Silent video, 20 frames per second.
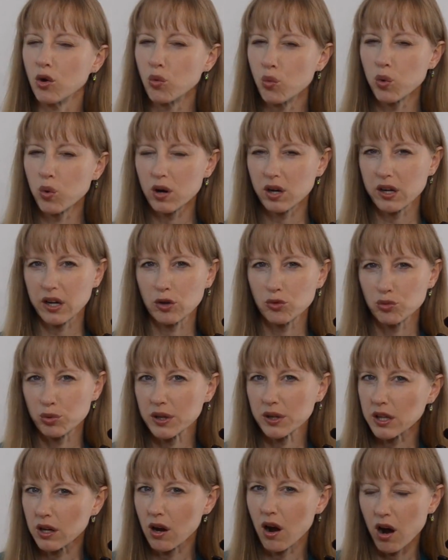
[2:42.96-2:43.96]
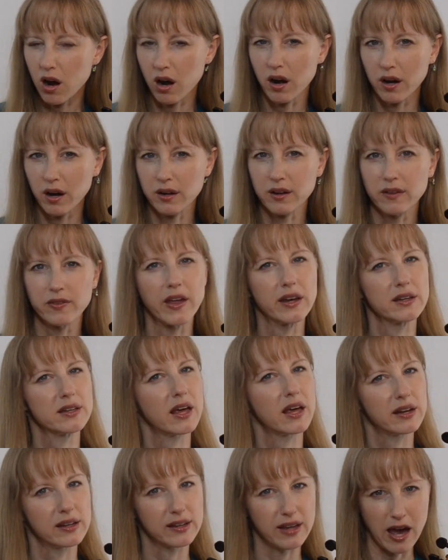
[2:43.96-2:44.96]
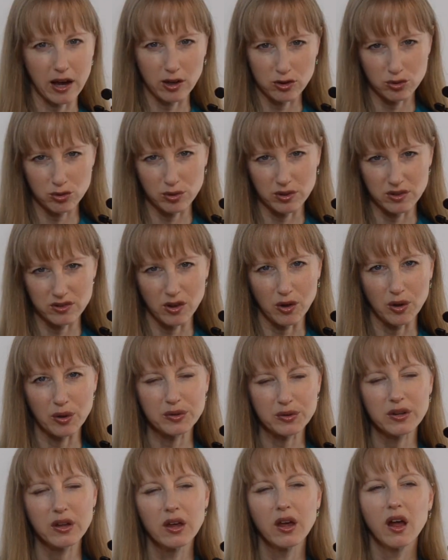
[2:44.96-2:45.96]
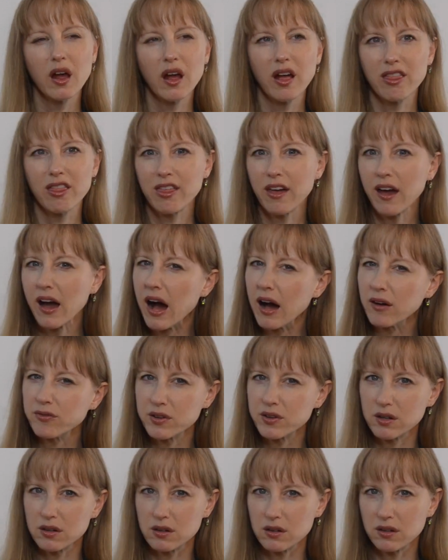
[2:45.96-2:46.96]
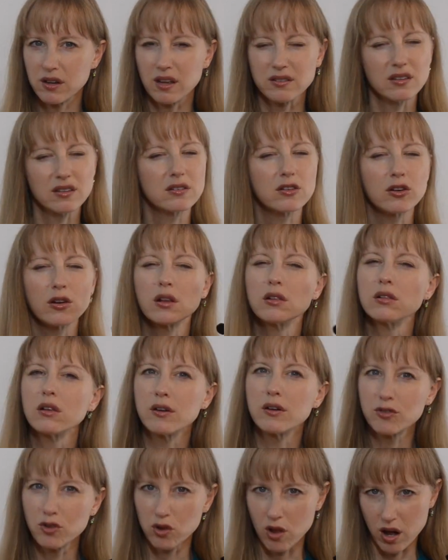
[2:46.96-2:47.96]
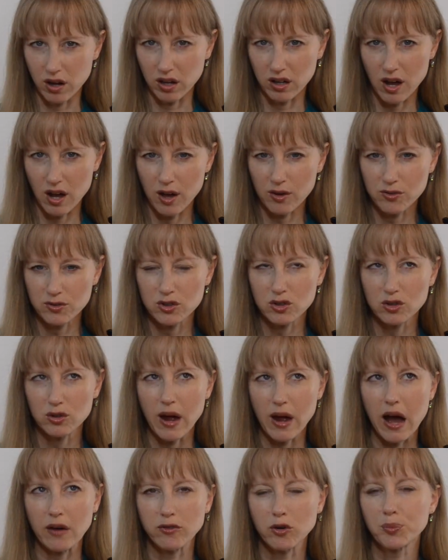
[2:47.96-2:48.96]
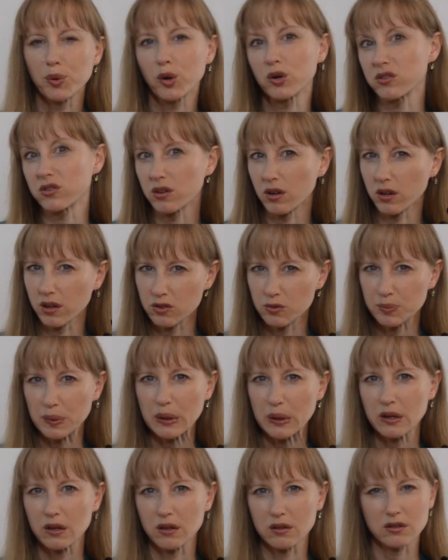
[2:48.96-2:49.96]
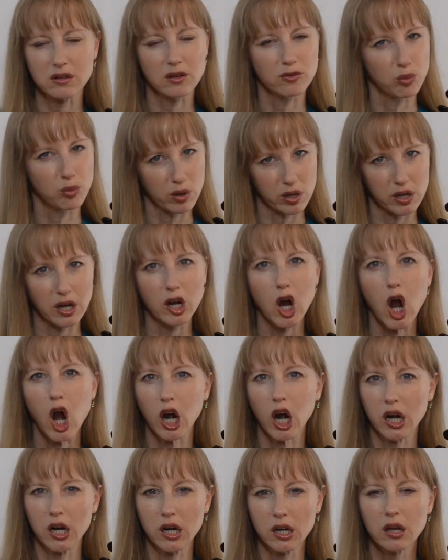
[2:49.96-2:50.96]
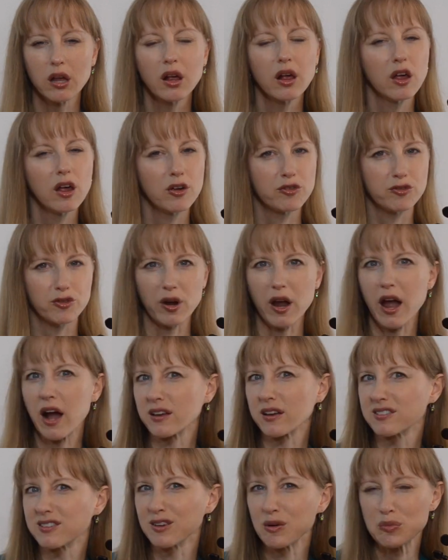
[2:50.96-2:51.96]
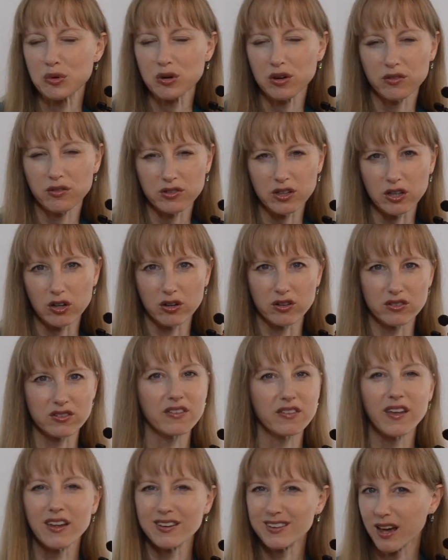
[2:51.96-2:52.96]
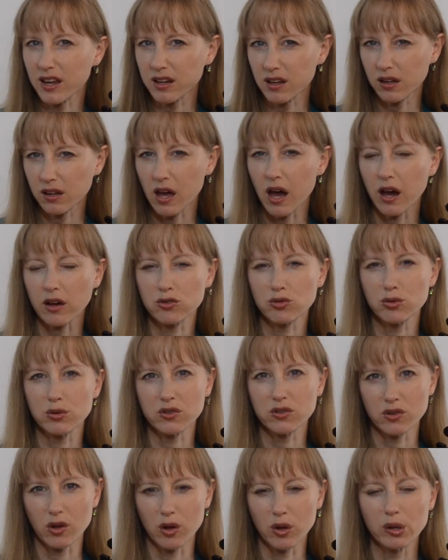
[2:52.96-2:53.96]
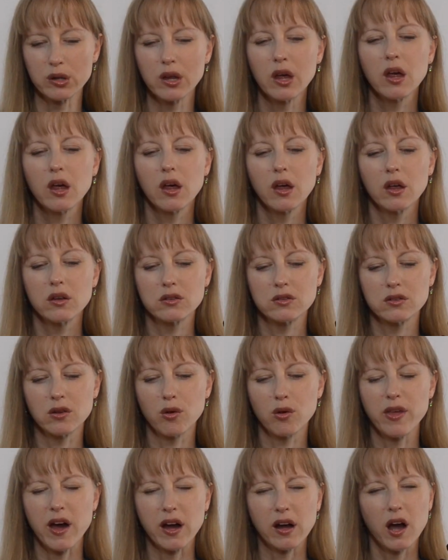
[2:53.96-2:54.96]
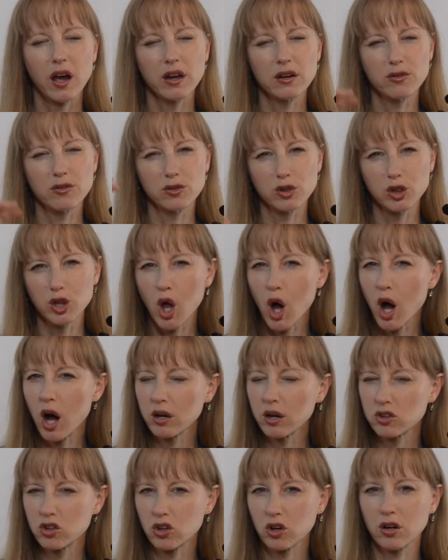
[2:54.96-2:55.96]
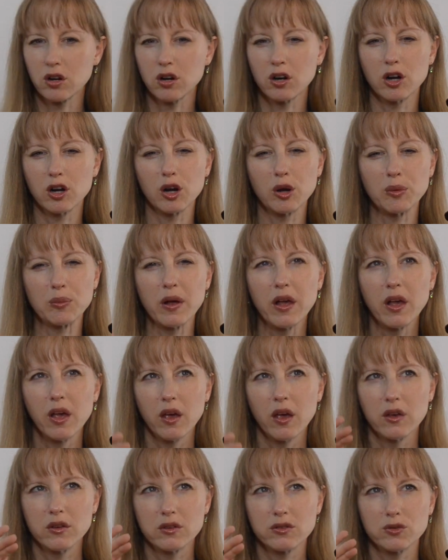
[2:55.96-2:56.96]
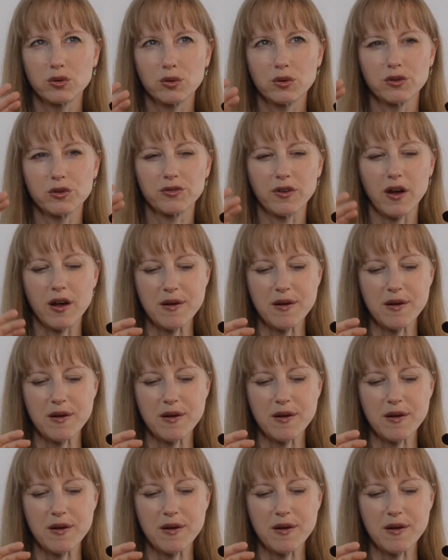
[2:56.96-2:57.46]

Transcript: working really hard and then getting X result. They haven't necessarily lived long enough to have a personal experience of working hard for X number of years and then getting X result. So that kind of long-term sort of